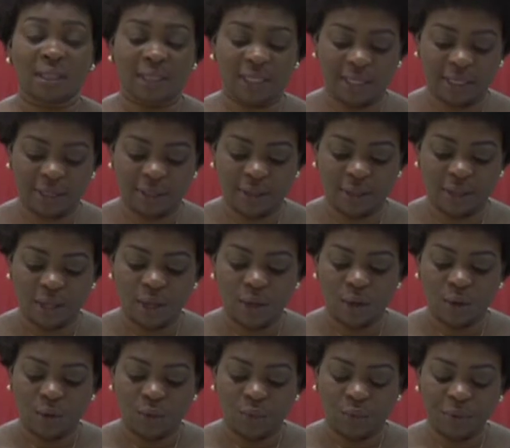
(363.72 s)
the
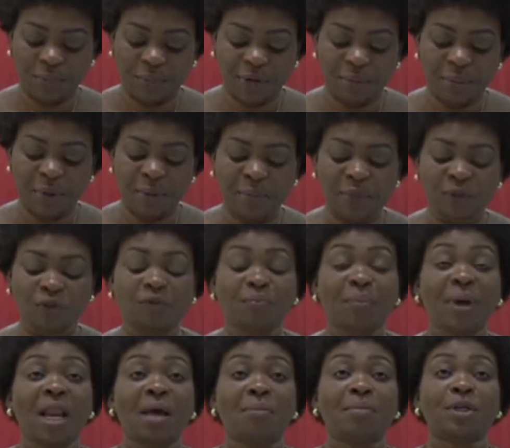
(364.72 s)
women members of
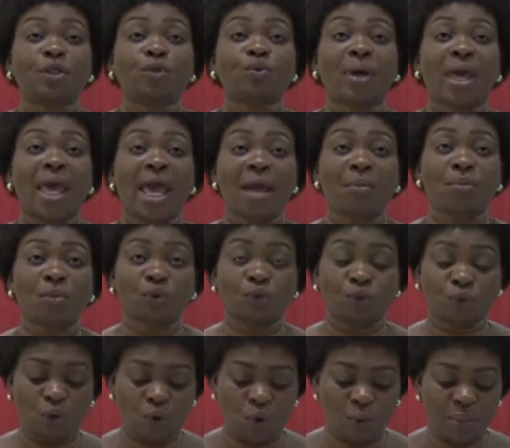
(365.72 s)
parliament were able
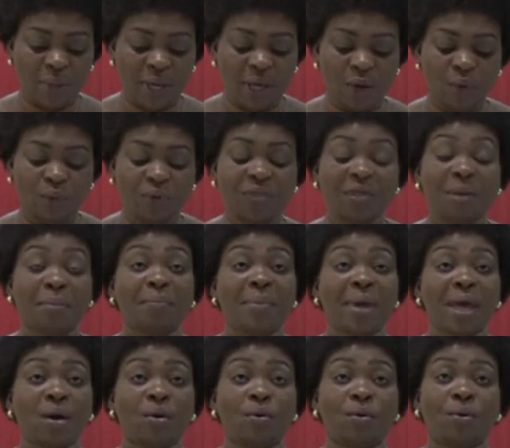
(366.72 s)
to lobby with the
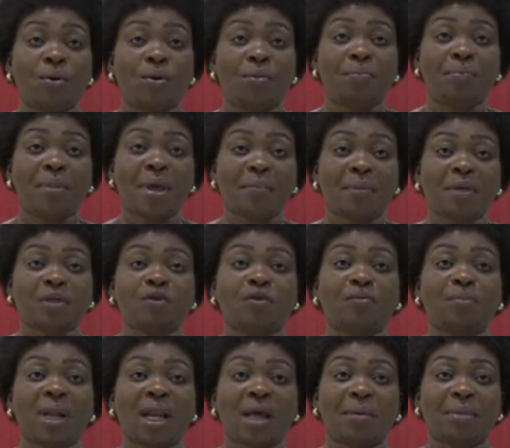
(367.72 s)
male members
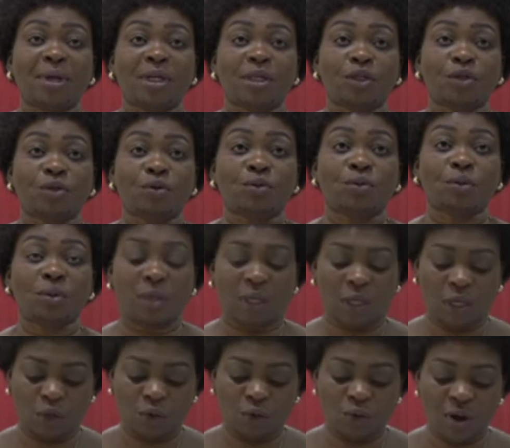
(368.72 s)
of parliament
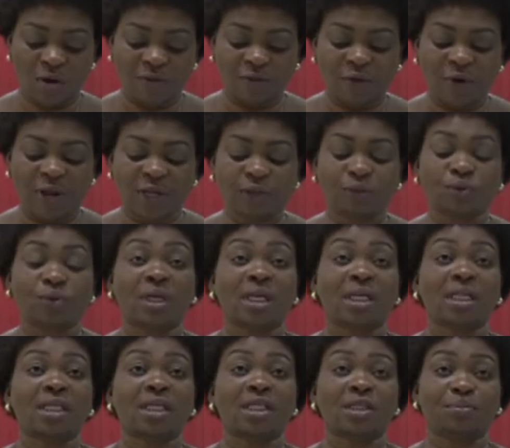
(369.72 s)
in order for us to
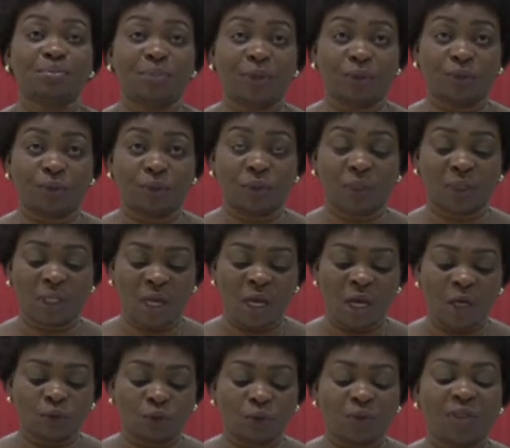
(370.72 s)
get these bills.
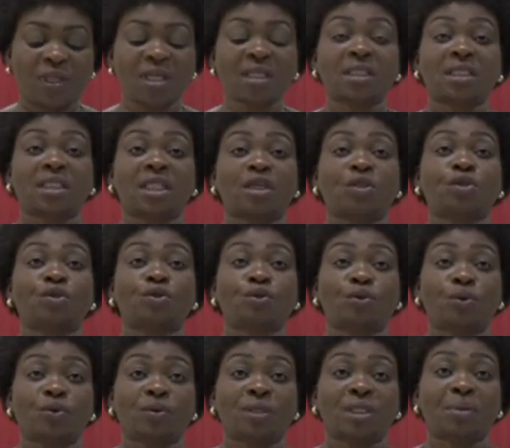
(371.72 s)
So this just
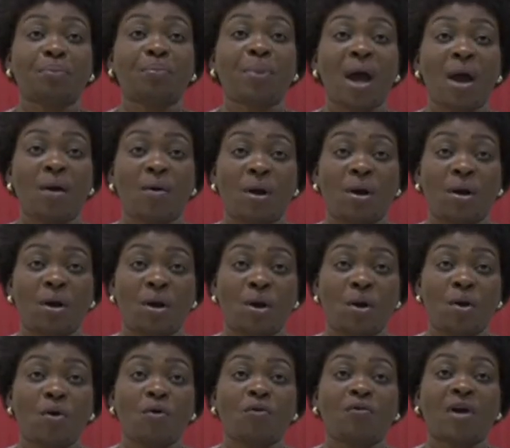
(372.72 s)
shows the power
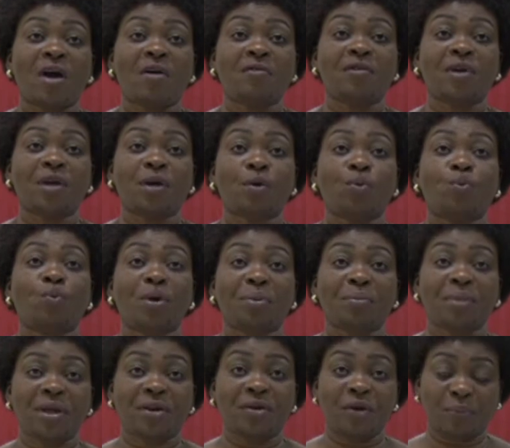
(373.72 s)
of having
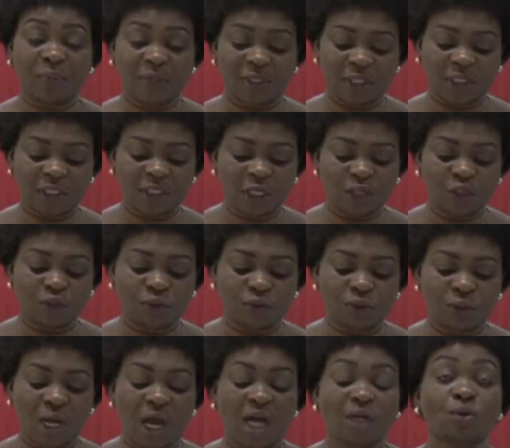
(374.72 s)
women representation
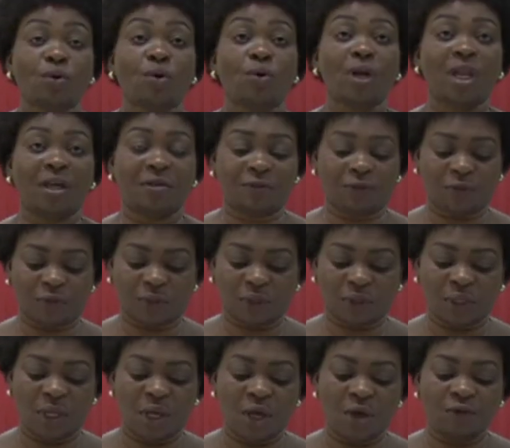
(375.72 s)
at all levels.
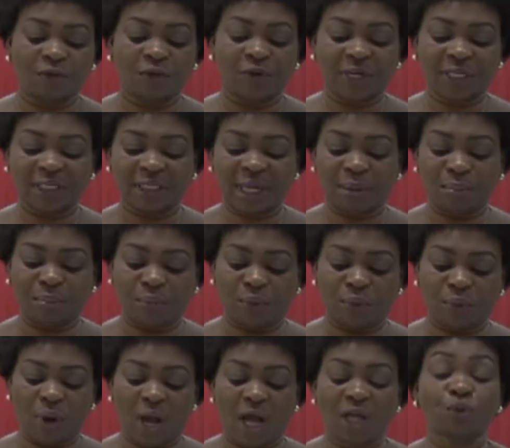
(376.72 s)
For
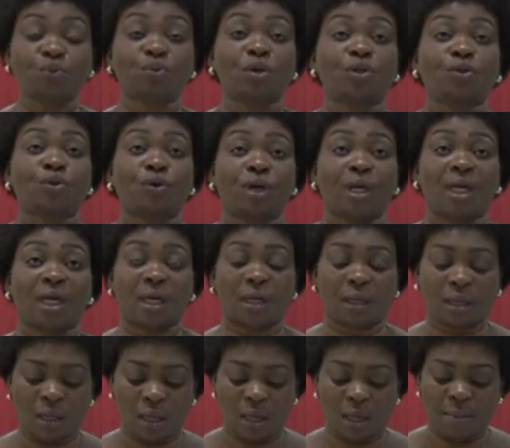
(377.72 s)
example, as we're talking,
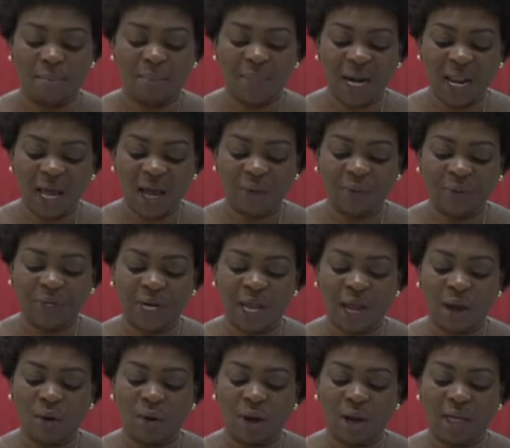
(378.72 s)
Malawi
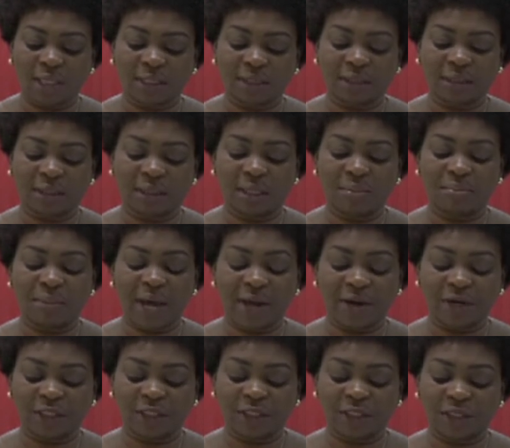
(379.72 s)
now has the
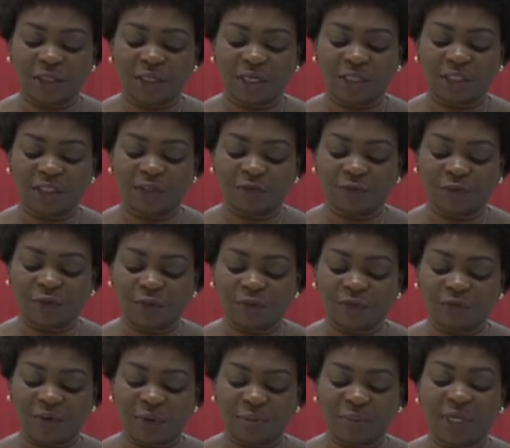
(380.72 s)
Marriage and Divorce
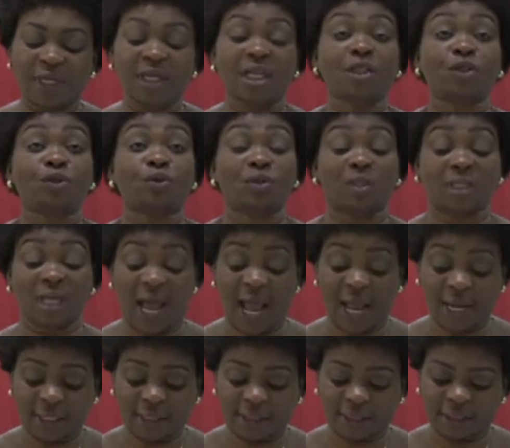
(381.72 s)
Family Relations
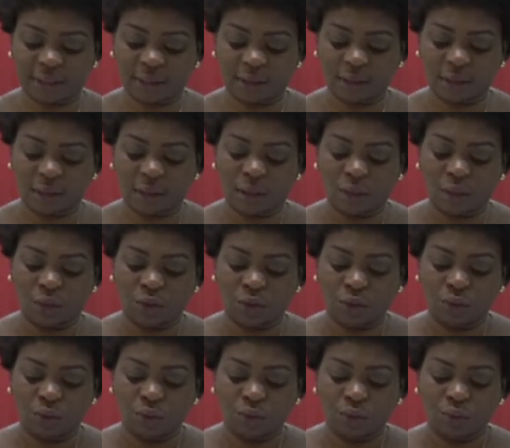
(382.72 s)
Act,
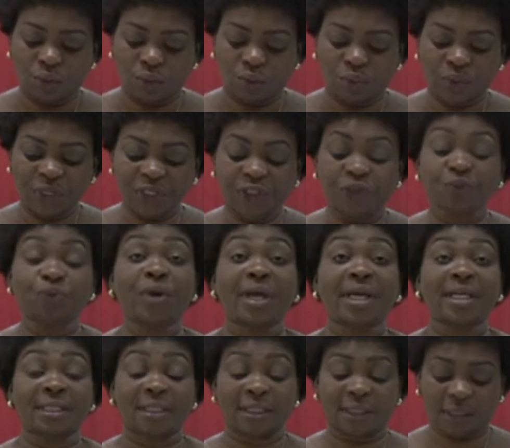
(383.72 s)
which
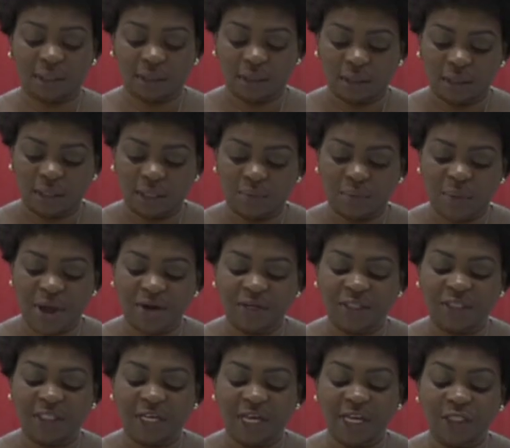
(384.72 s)
raised the
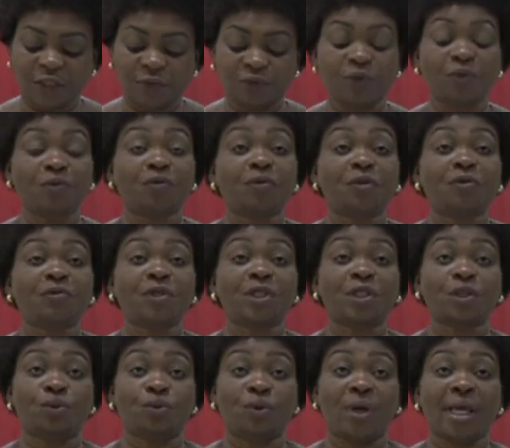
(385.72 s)
marriage age from
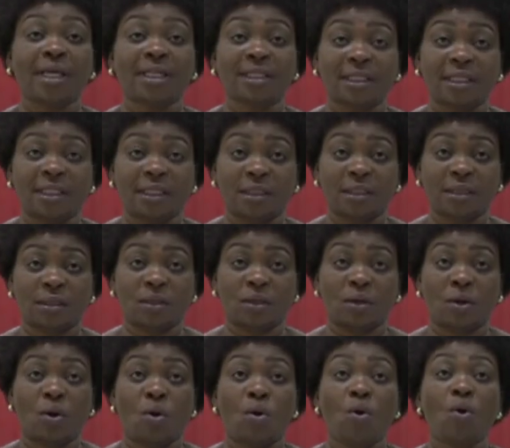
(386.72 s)
15 to
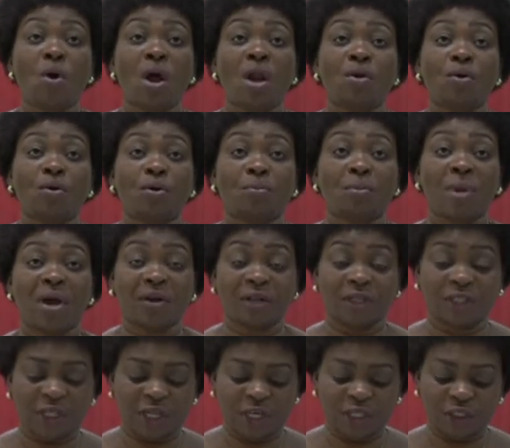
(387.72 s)
18. All along,
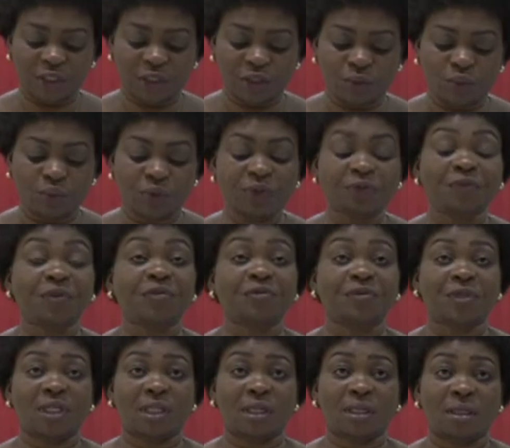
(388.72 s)
marriage age was
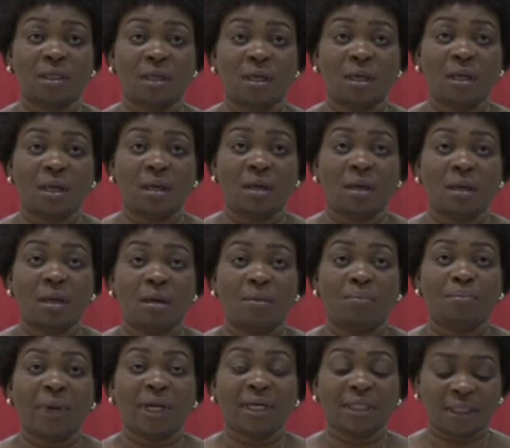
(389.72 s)

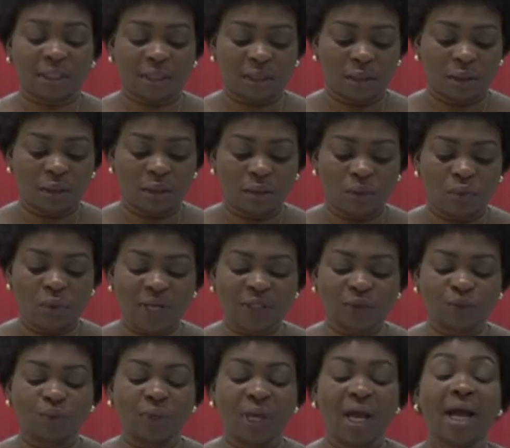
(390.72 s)
15. But
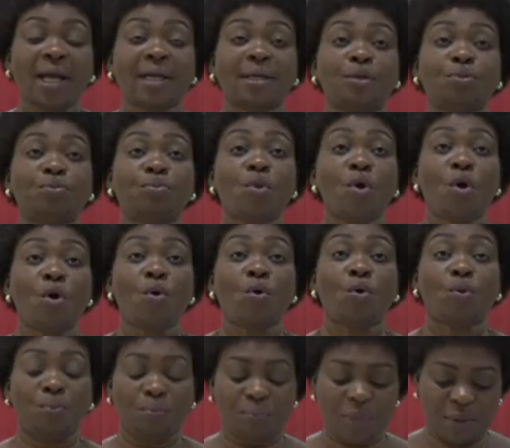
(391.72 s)
once we had more
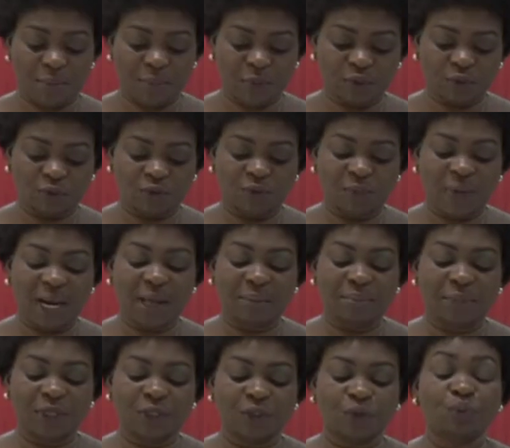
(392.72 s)
members of
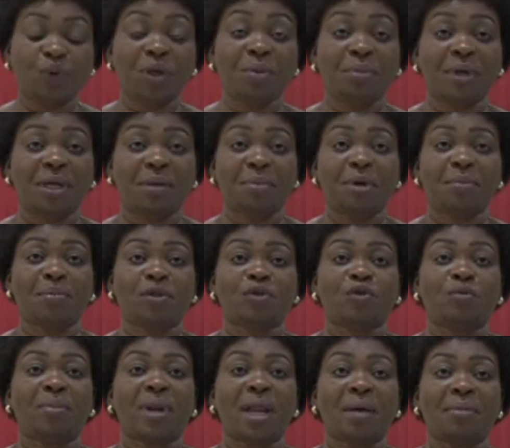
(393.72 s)
parliament, women members
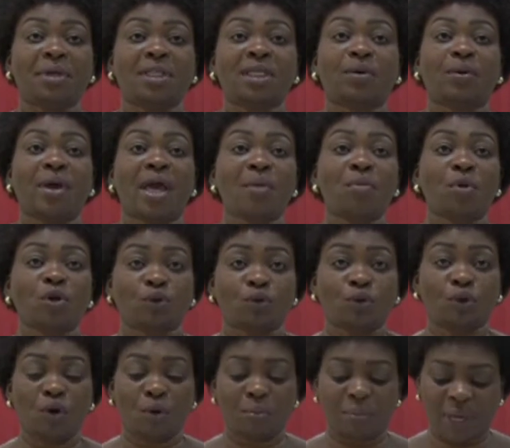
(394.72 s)
of parliament, they were able to
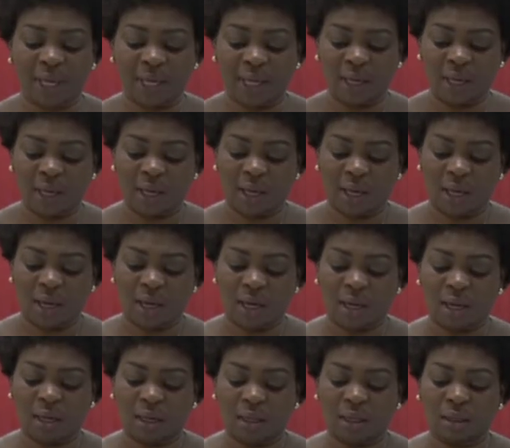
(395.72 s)
lobby
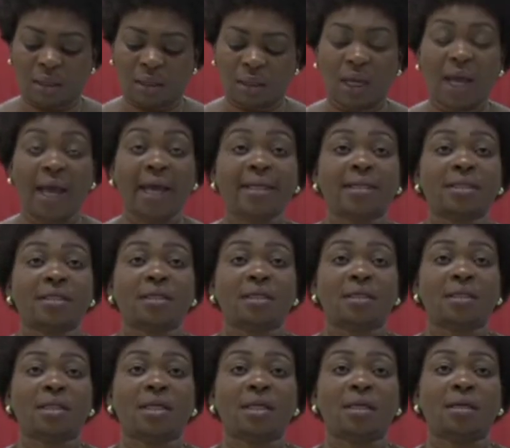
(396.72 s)
uh, and
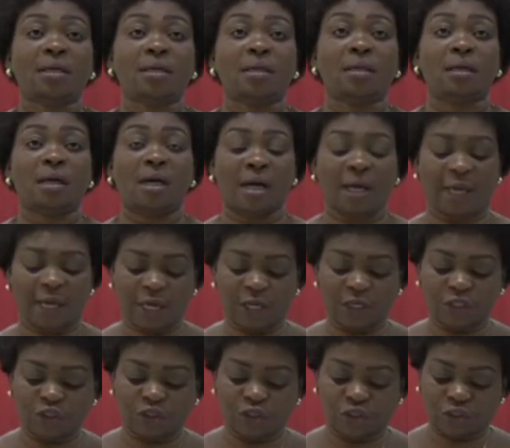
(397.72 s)
the uh,
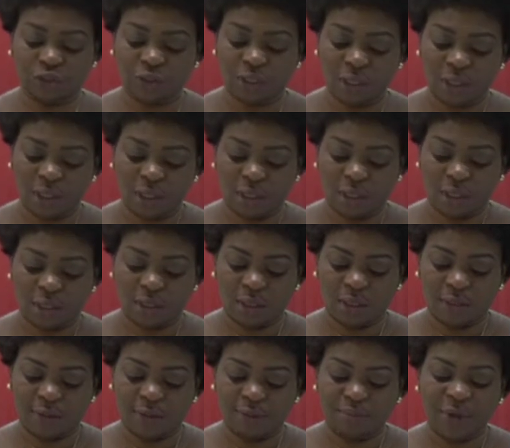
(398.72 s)
age,
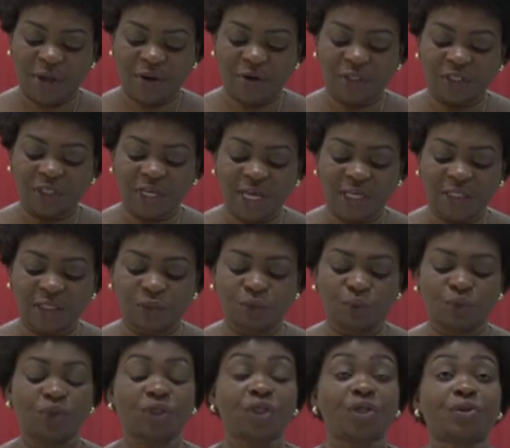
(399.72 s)
uh, marriage age
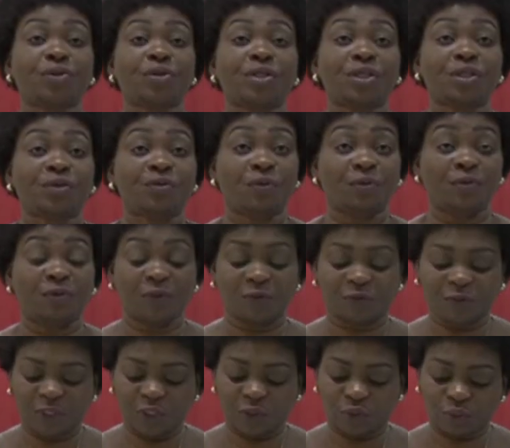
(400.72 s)
was increased from
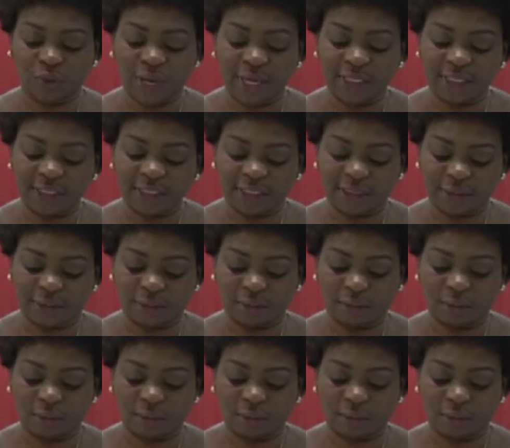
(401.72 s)
15 to 18.